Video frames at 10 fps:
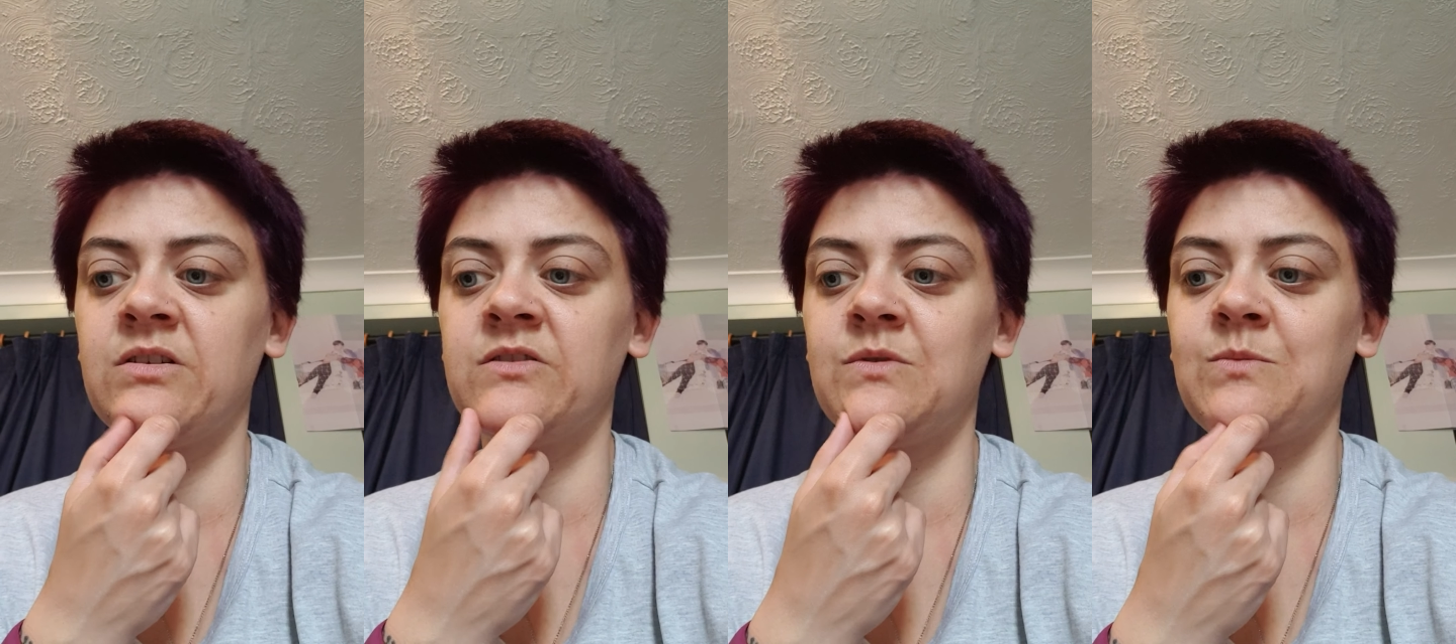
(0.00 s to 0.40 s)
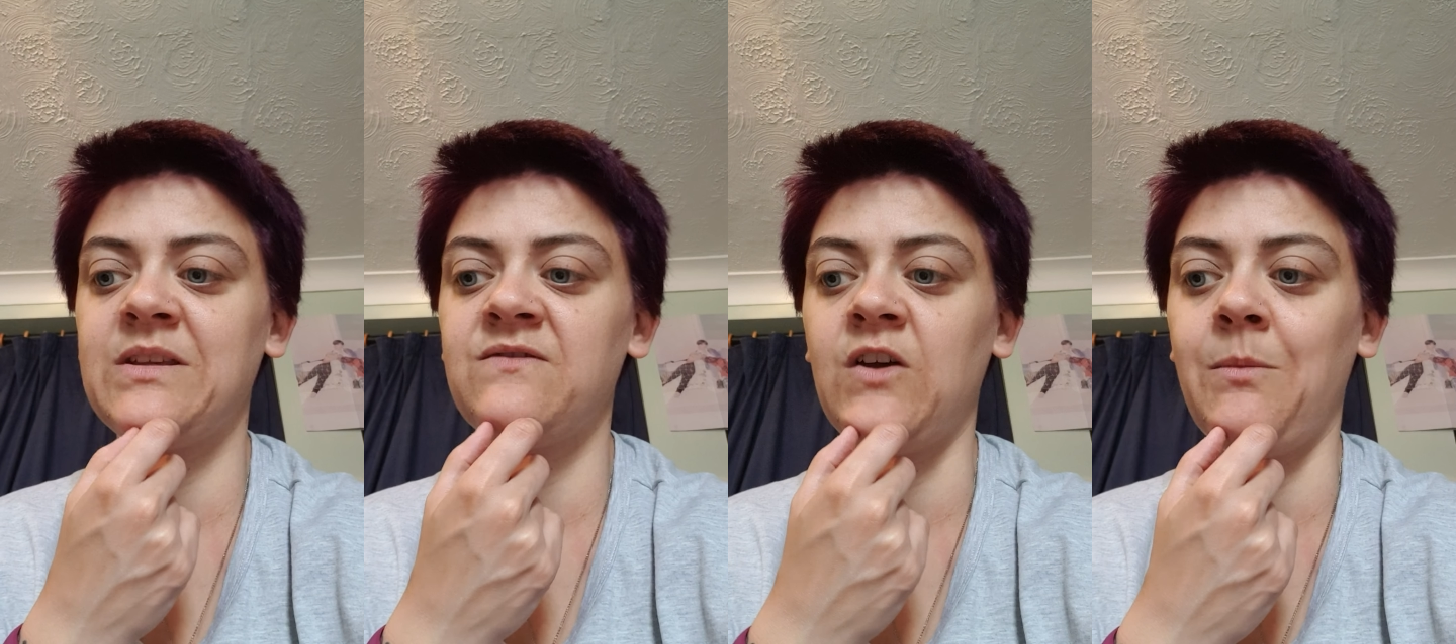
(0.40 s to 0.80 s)
songs, which
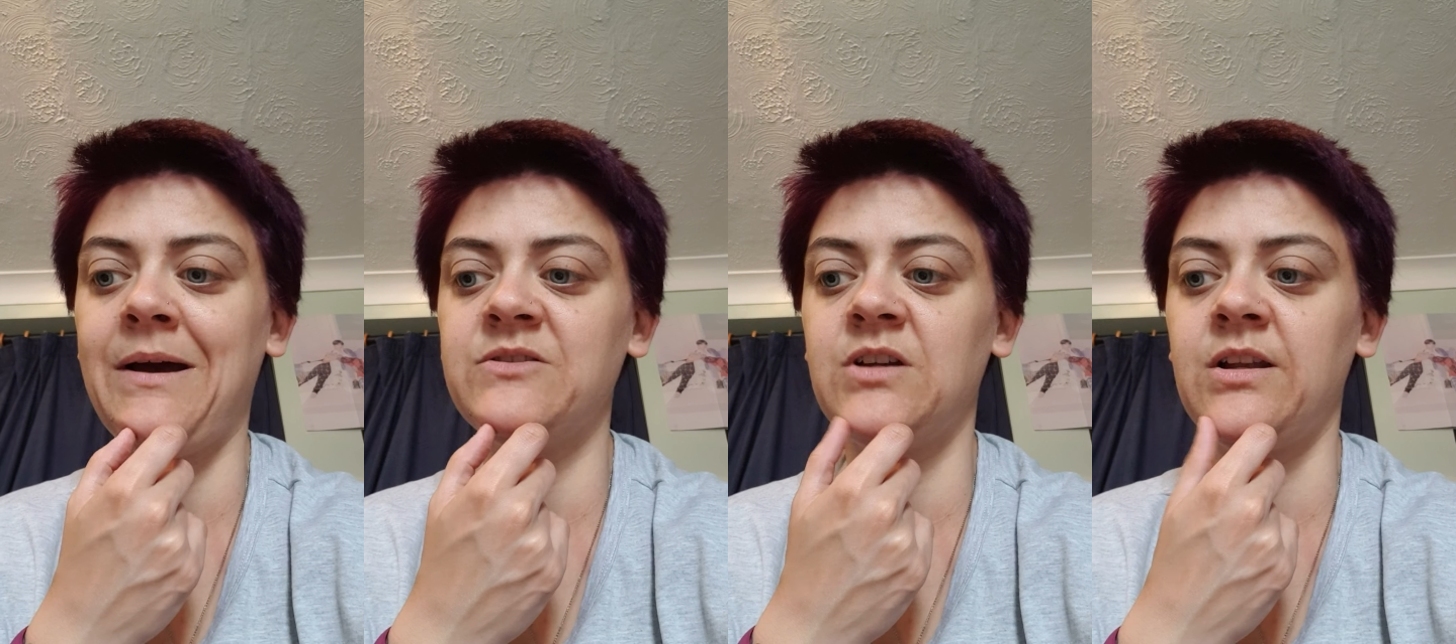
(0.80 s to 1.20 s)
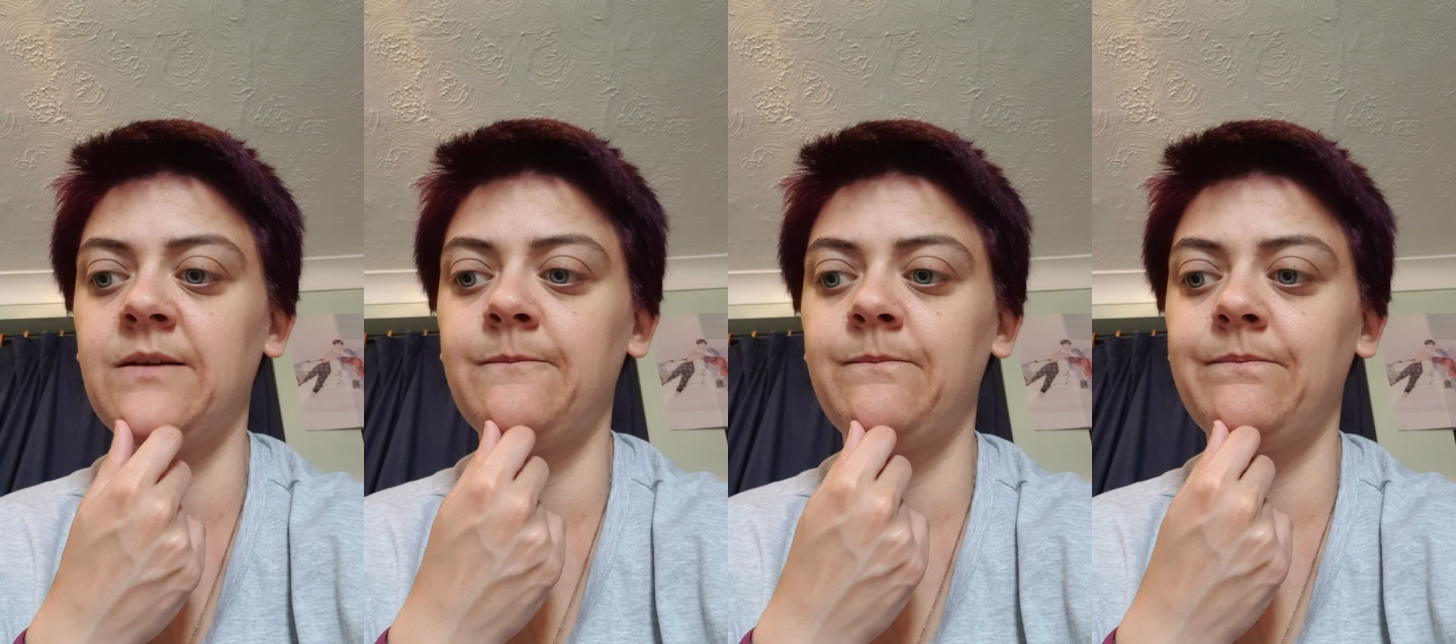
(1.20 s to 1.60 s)
means film album. I
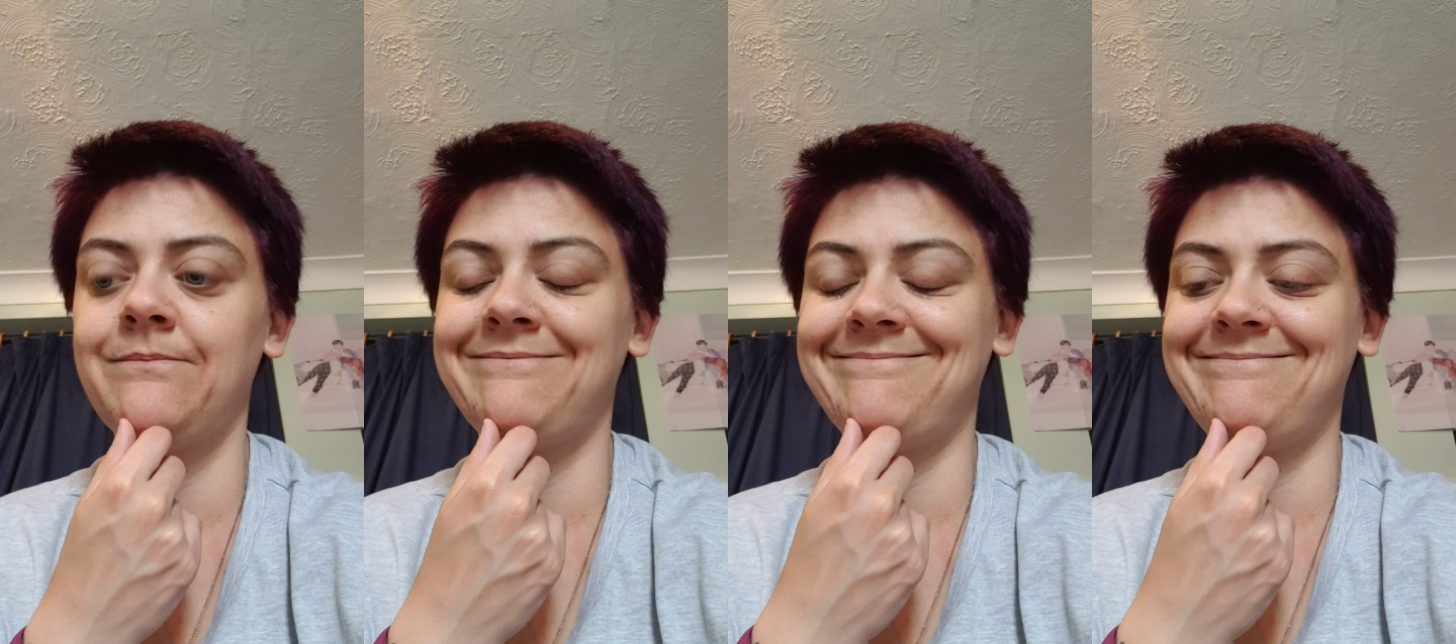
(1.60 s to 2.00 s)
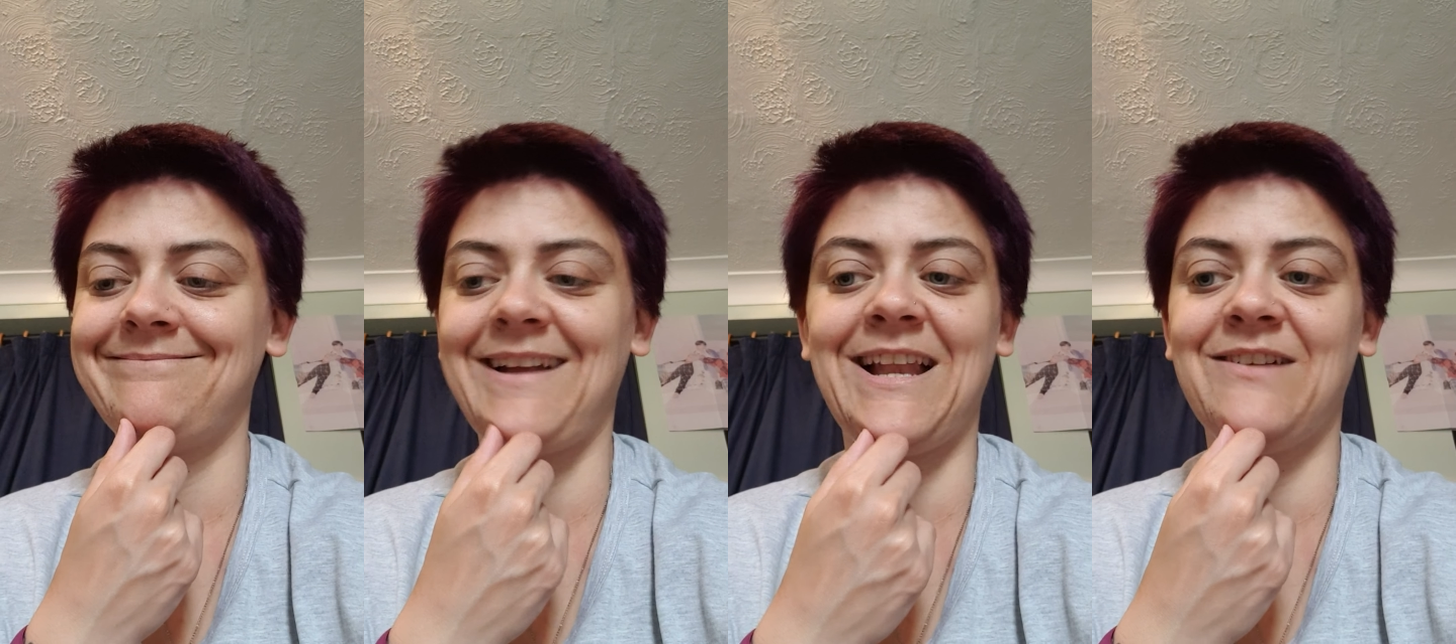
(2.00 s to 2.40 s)

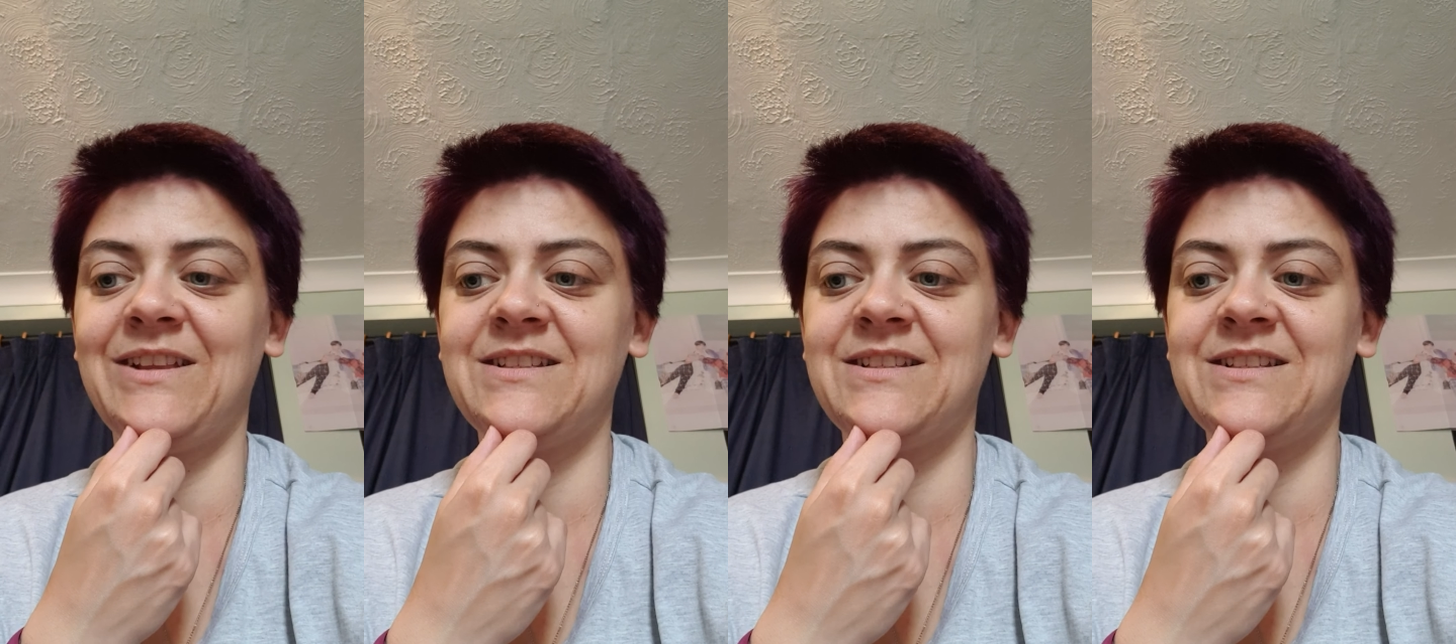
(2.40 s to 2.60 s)
love